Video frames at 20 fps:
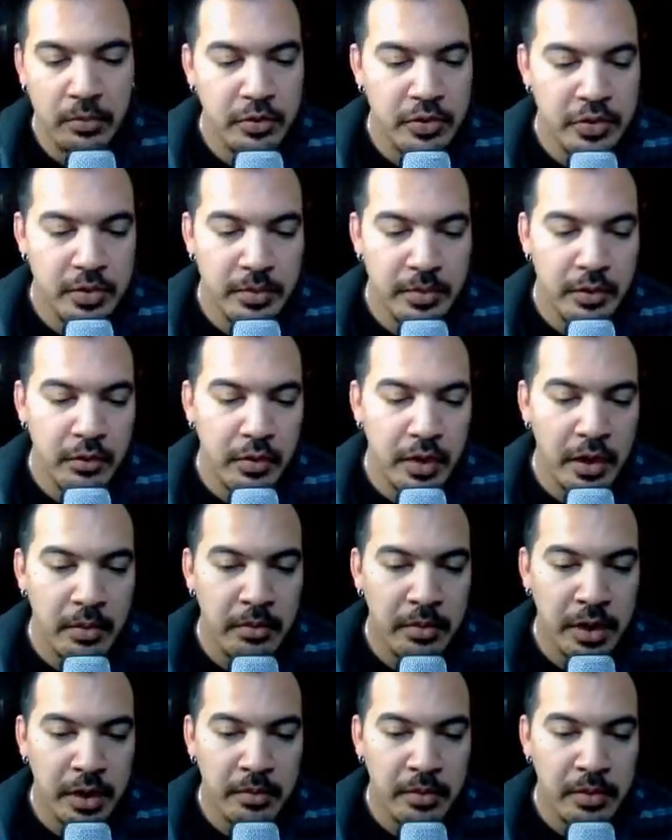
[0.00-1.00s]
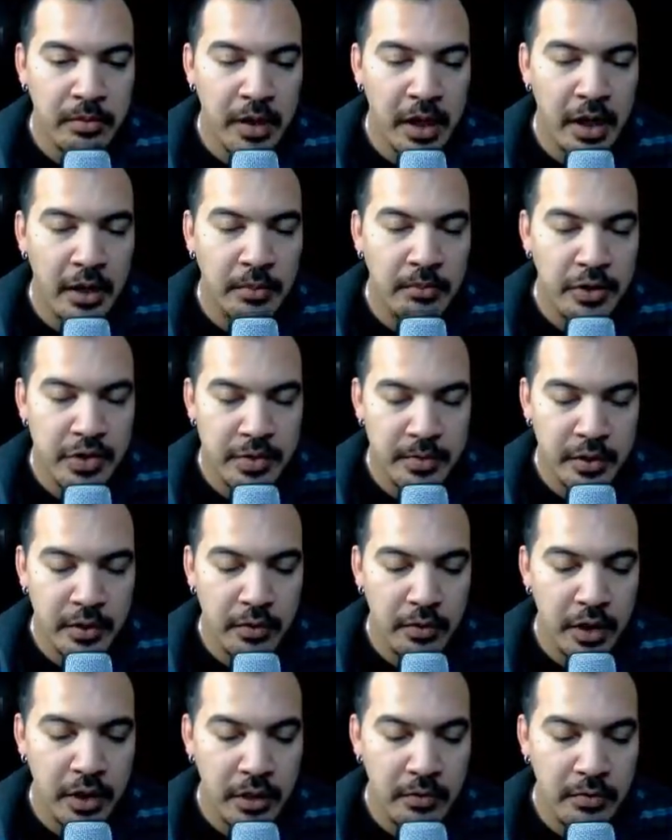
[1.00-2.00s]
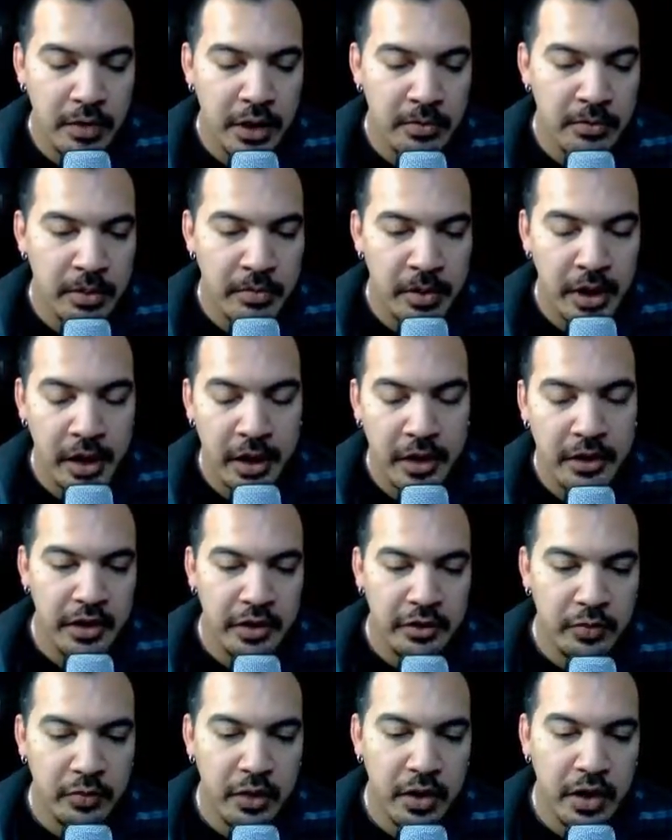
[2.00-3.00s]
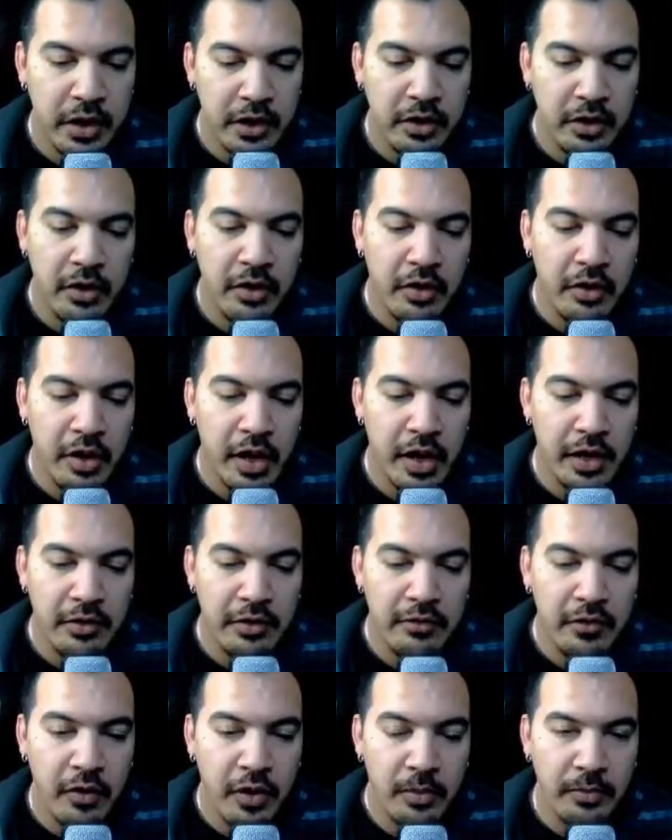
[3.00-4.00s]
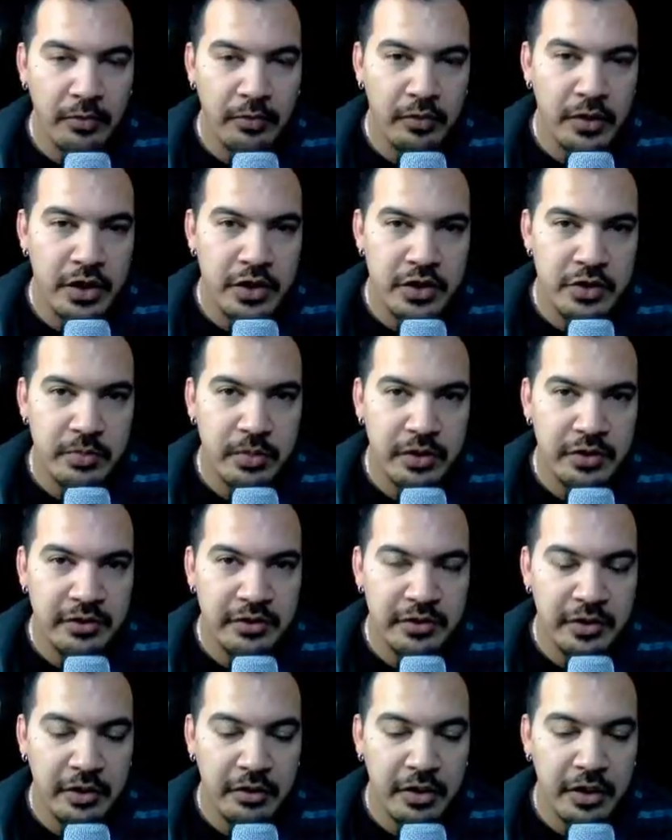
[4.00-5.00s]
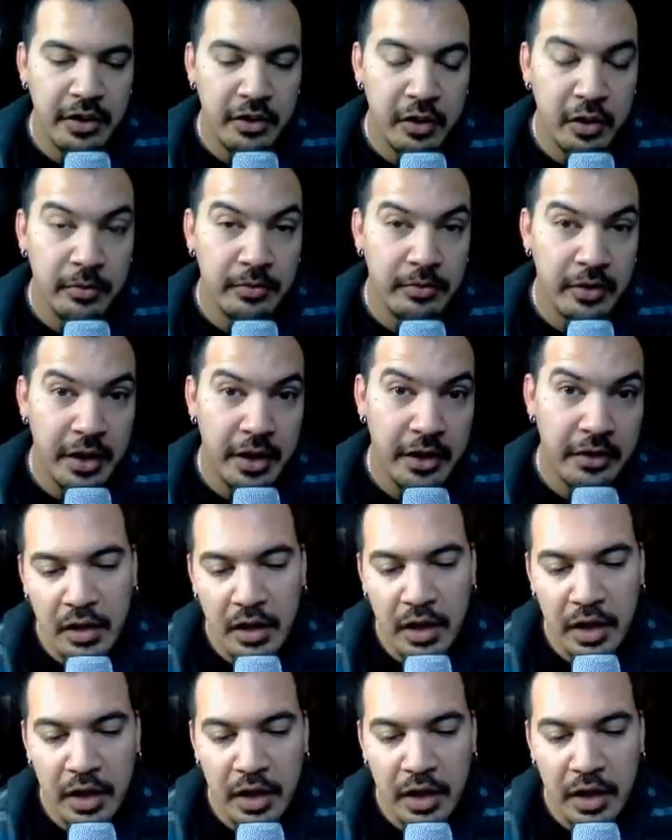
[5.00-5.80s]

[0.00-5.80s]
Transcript: Pushing me away, bringing me back, pushing me away, bringing me back. It's what I call out of arm's reach, but still at arm's length.